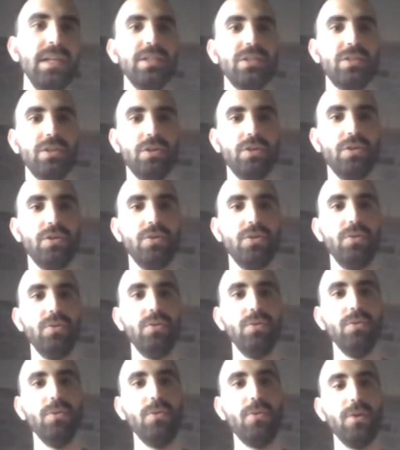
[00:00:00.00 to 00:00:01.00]

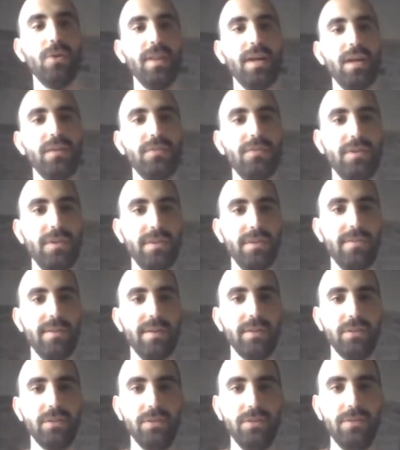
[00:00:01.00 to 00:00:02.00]
So without further
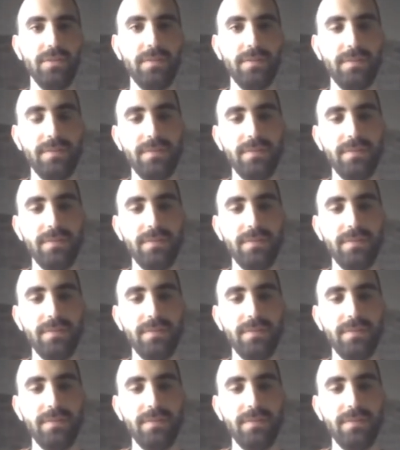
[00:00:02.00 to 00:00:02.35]
ado,